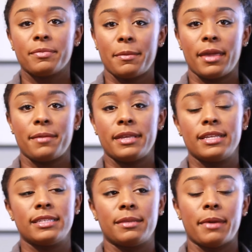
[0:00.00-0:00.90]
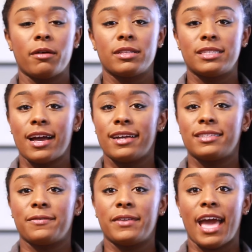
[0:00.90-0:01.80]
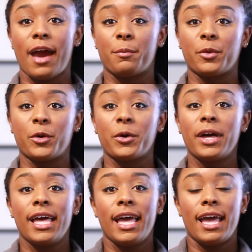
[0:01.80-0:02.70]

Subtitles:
the baby is about the size of an apple,